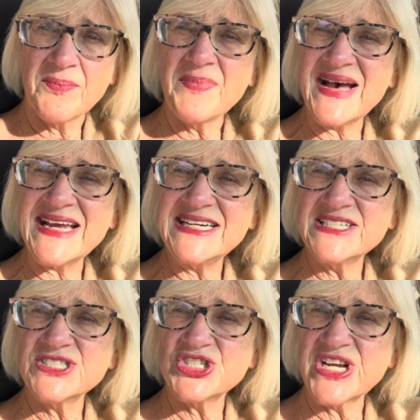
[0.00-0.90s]

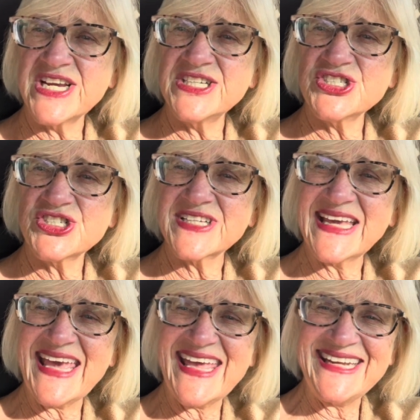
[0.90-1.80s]
mind changed
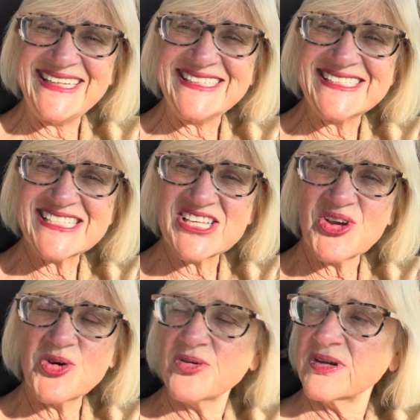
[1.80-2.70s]
again.
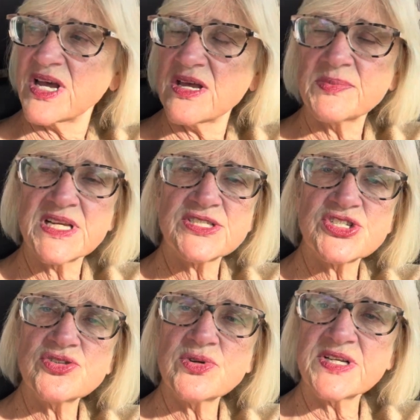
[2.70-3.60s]
So God bless
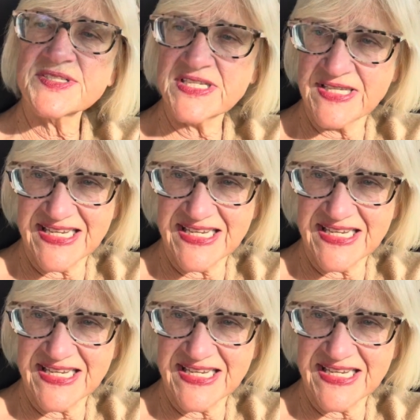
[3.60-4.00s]
you and I'll see you in the